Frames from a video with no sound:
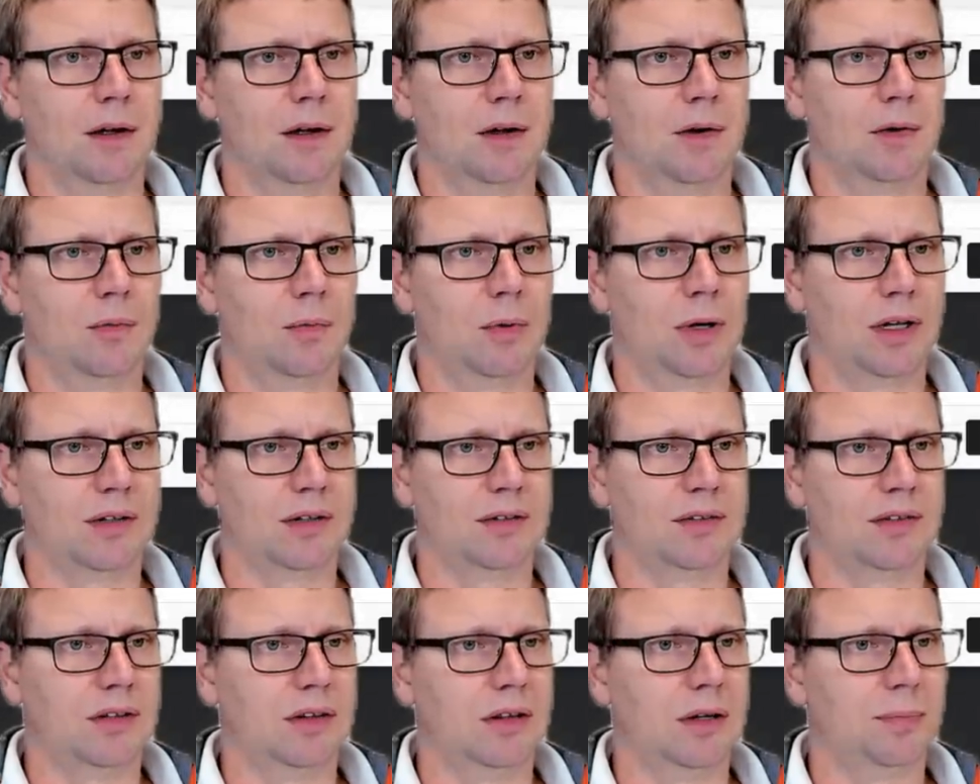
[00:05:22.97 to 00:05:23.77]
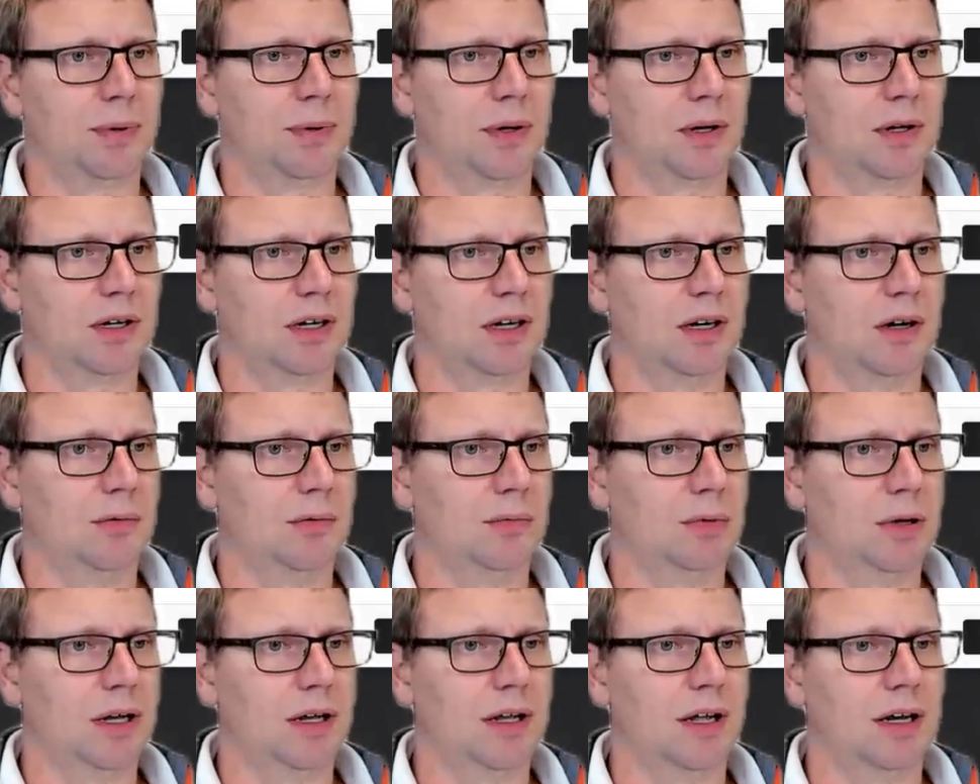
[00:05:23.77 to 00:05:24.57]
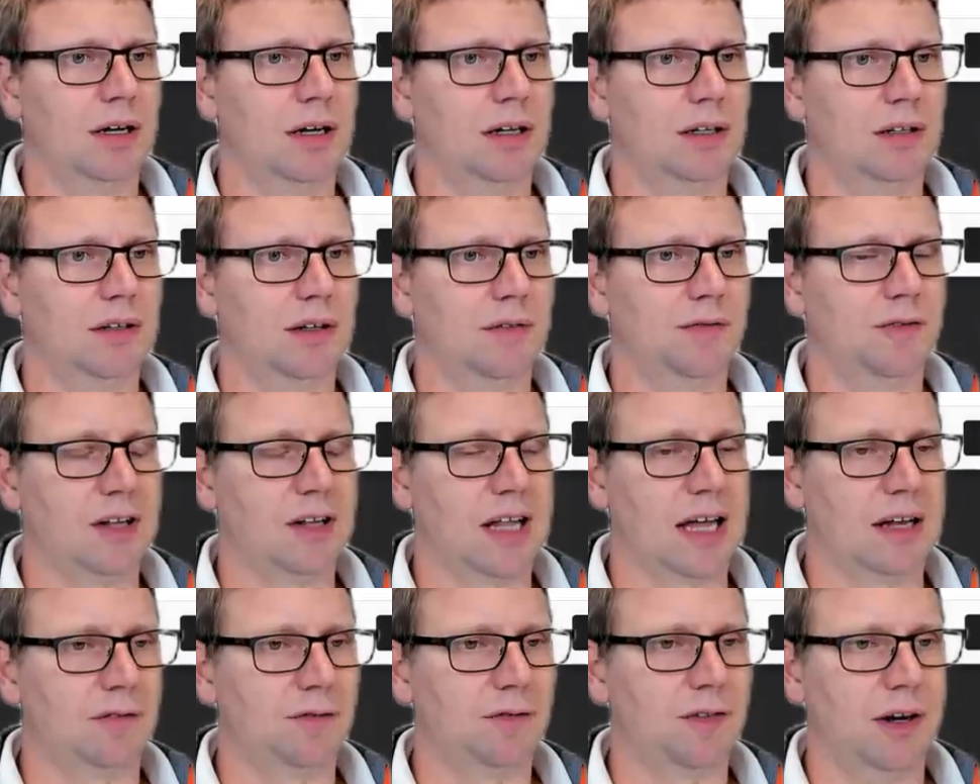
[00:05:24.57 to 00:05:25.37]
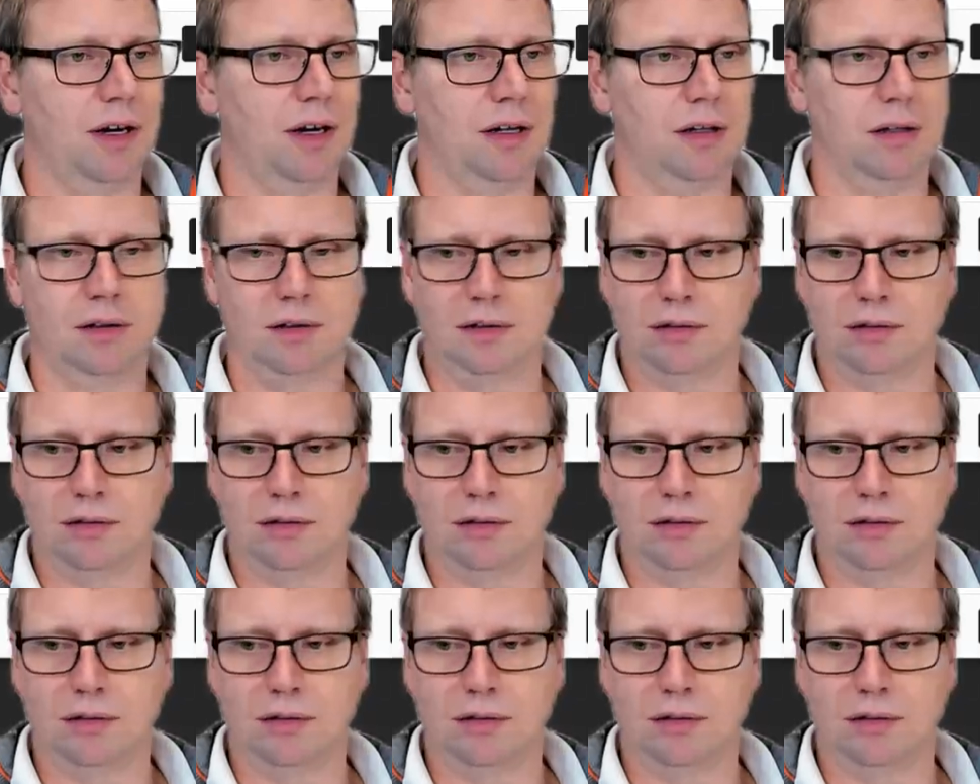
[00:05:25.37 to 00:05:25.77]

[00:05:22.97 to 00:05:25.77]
we can see the body here, we're getting the flat file.